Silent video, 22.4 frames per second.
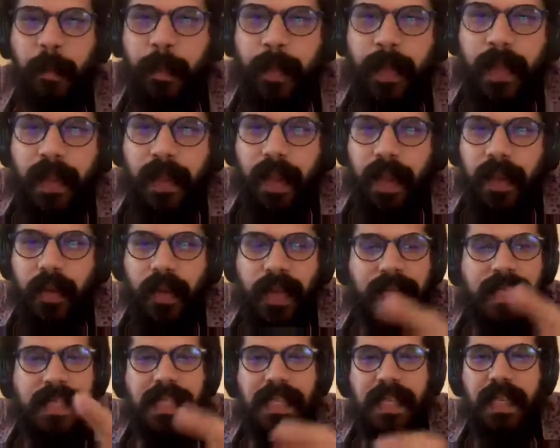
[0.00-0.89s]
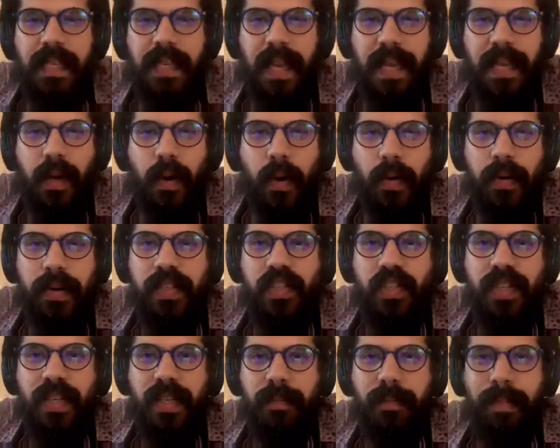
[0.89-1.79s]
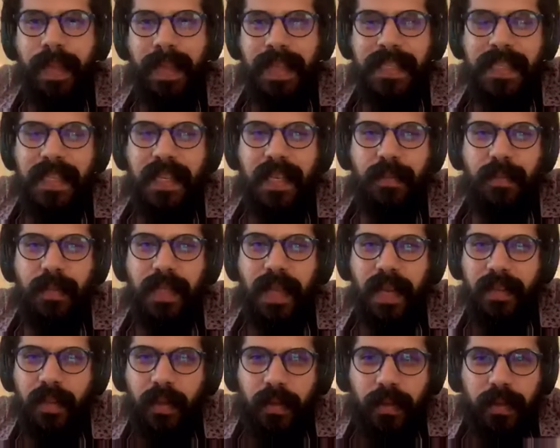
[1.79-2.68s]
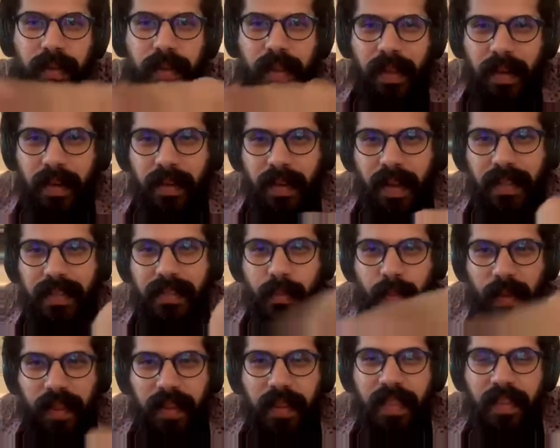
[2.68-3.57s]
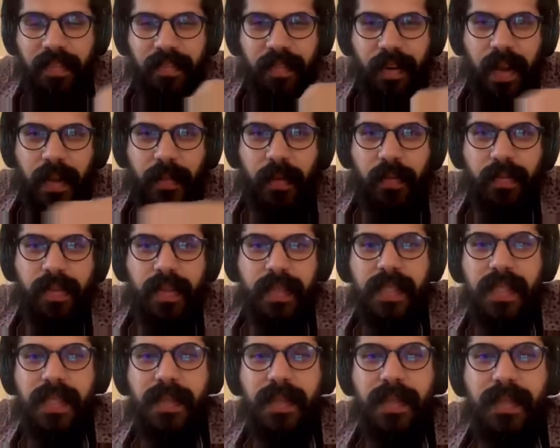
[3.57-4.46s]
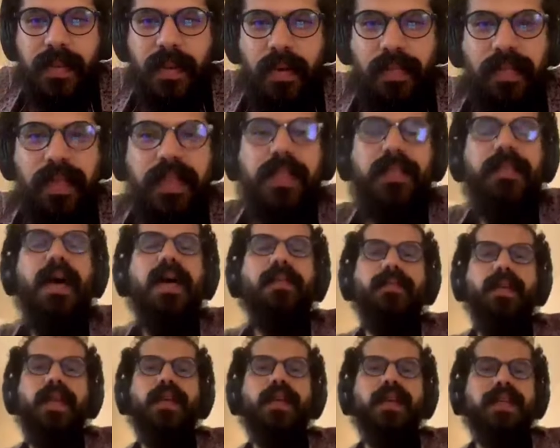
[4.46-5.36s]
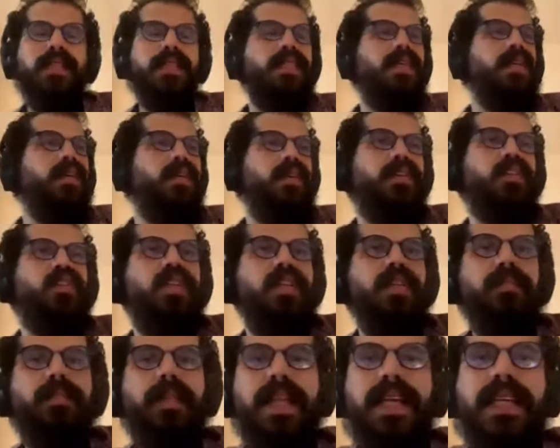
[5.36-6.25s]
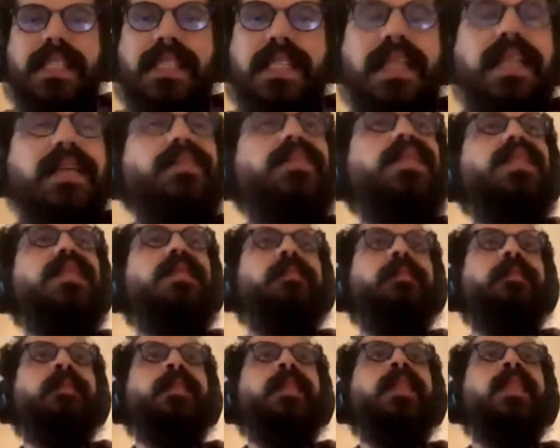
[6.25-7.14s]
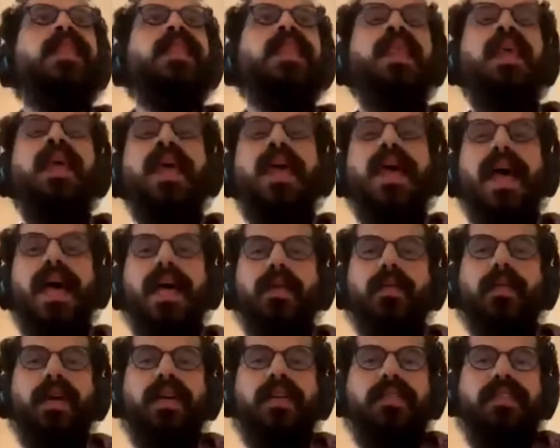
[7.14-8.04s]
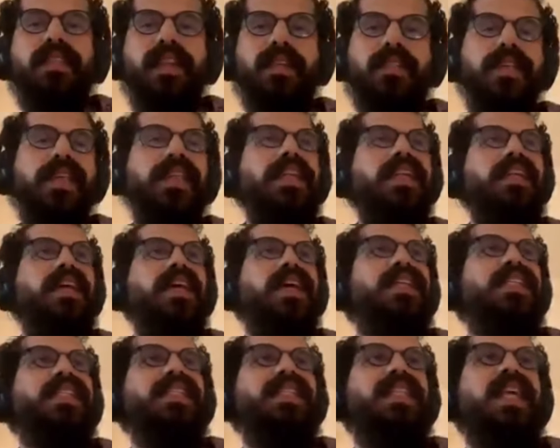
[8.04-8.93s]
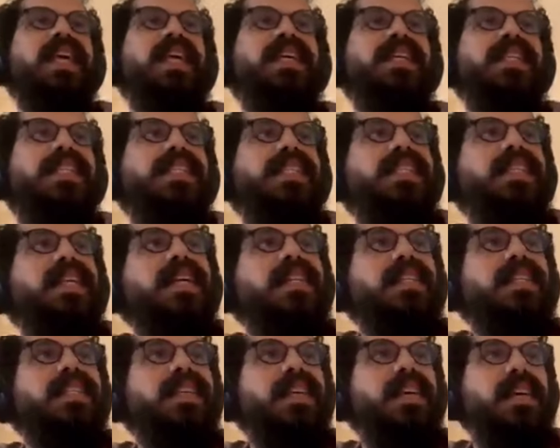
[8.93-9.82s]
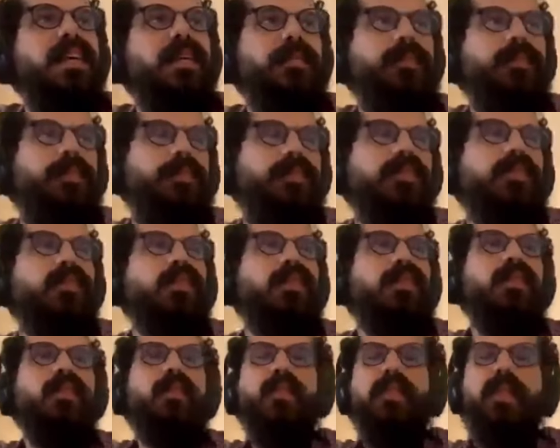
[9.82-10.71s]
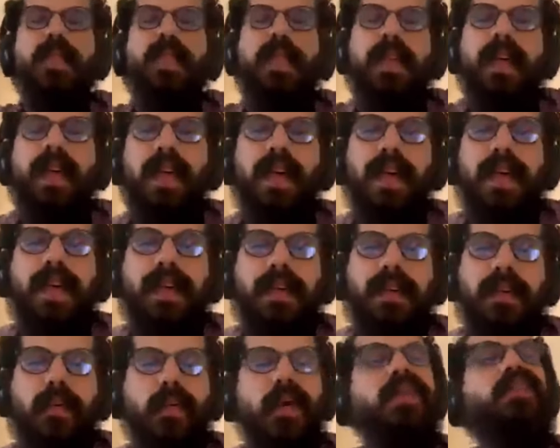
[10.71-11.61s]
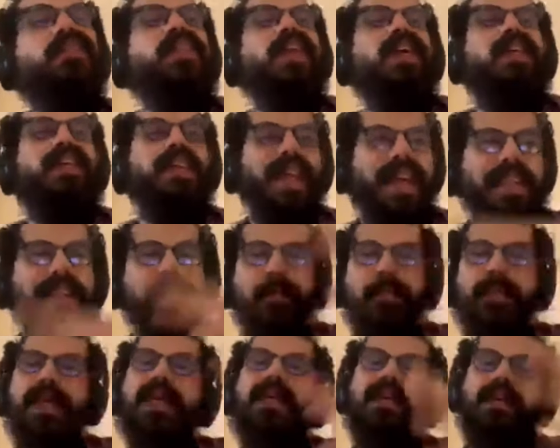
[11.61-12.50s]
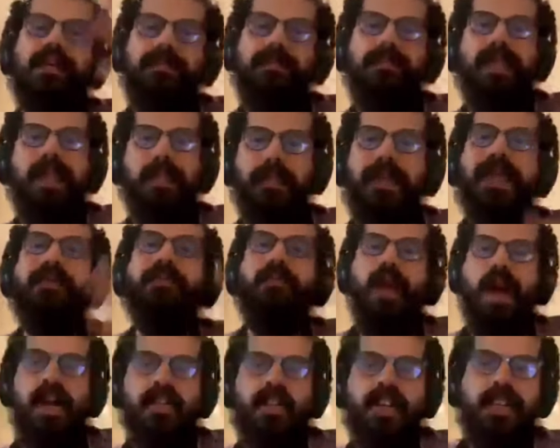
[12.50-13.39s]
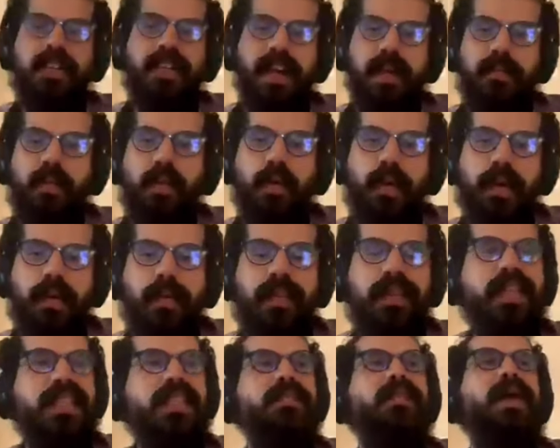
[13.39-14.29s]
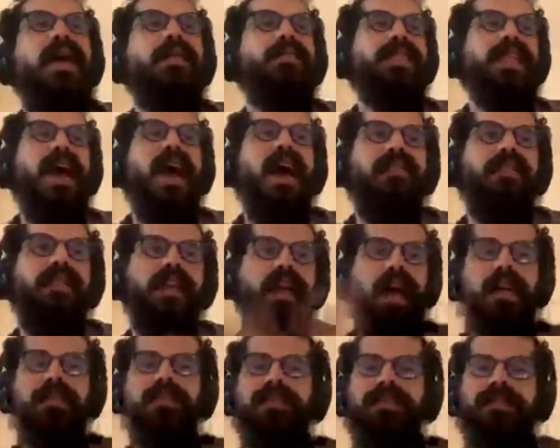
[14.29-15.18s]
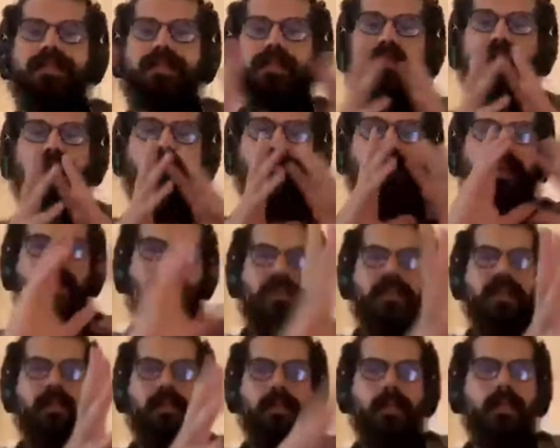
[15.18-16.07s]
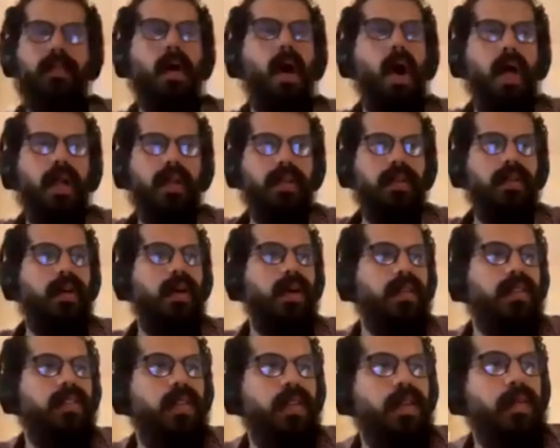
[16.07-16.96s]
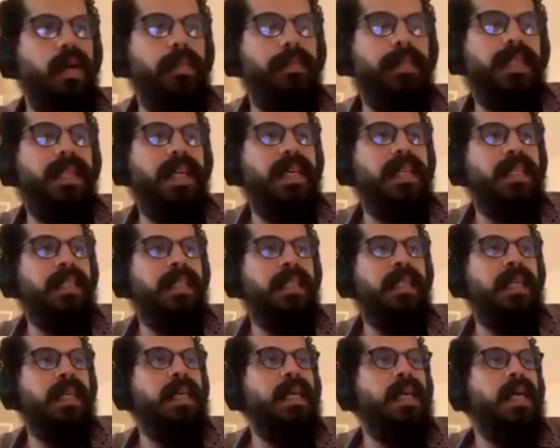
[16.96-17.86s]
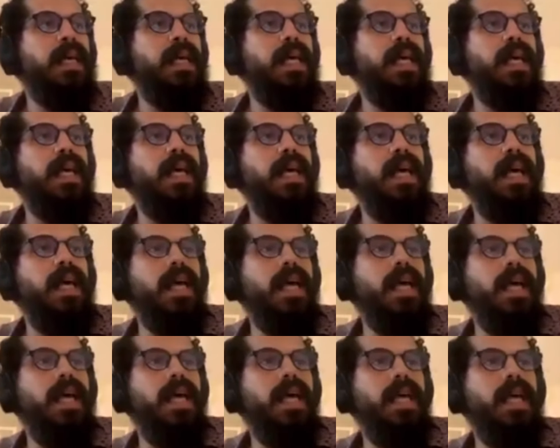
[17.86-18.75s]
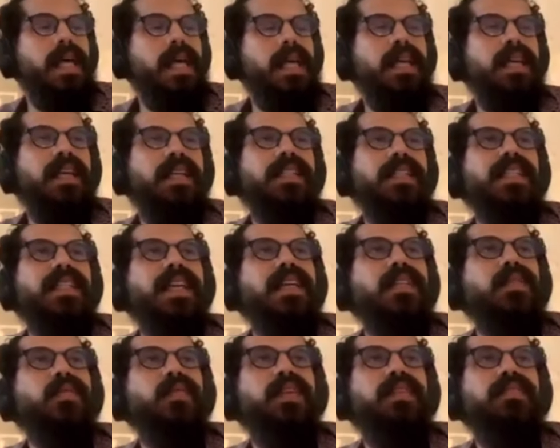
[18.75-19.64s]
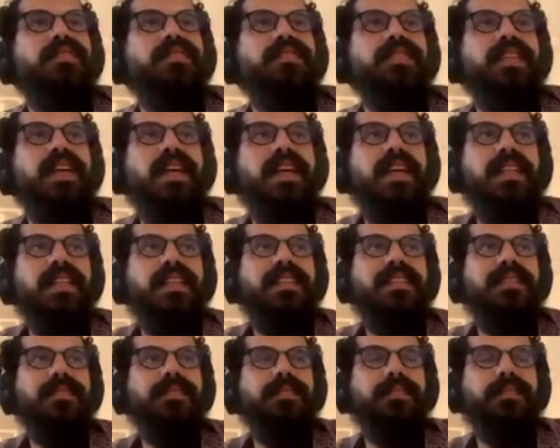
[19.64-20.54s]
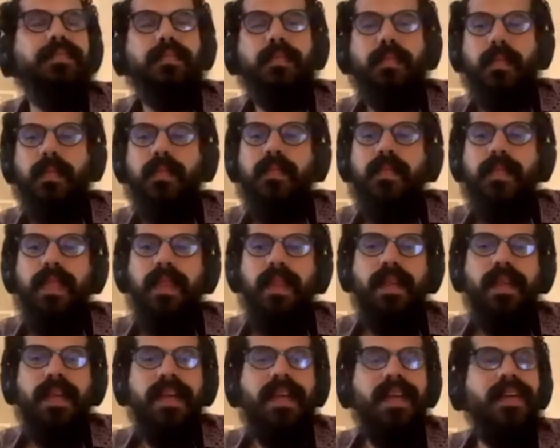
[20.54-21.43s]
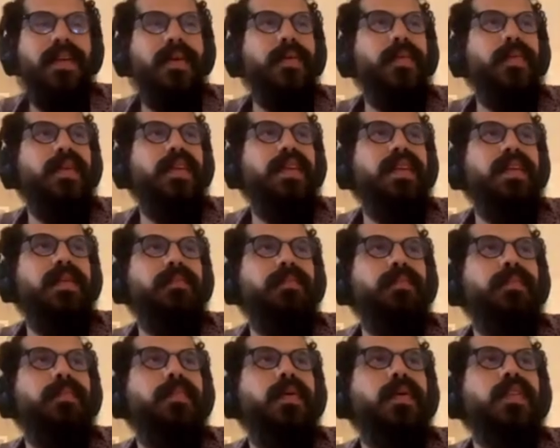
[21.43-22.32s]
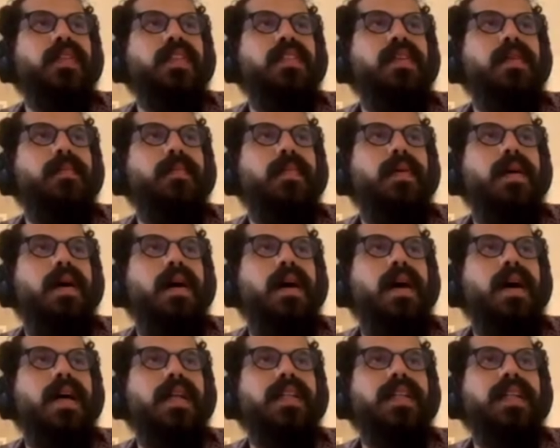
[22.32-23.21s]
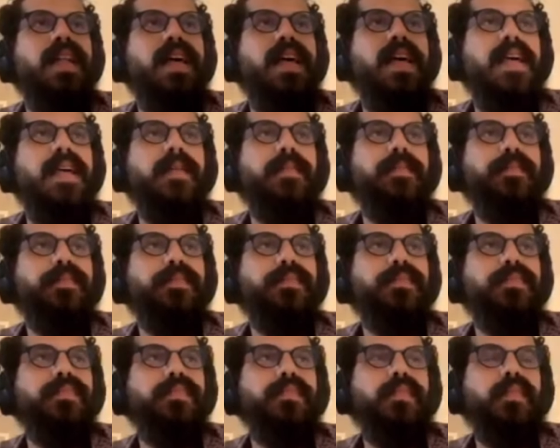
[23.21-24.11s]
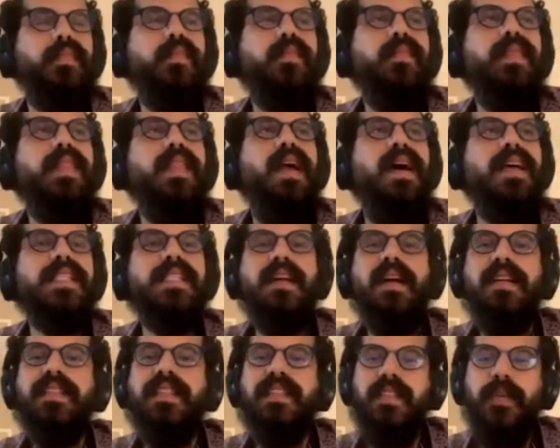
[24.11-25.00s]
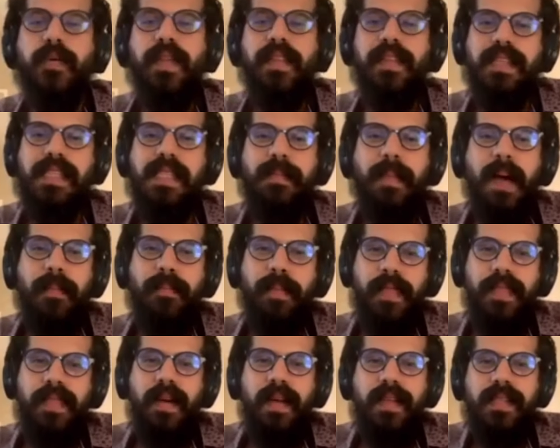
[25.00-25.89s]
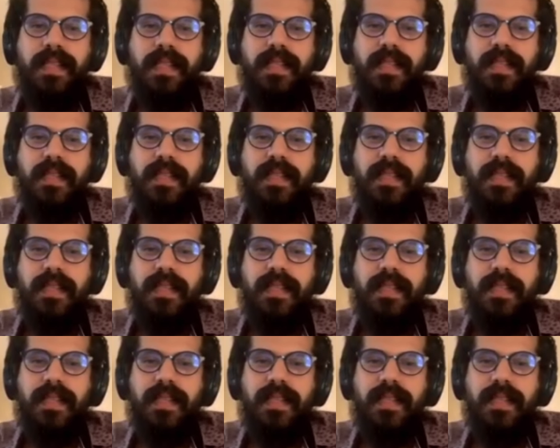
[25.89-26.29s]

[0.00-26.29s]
and you can see like original place names. I don't; they're not within the frame of this of this map, but you can see original place names. And one of the really nice things that uh, uh, one of the like the big the big project that I'm doing with these maps after I've we've put them on onto the website uh, is that we've uh, uh, we put them on. I started doing these mapathons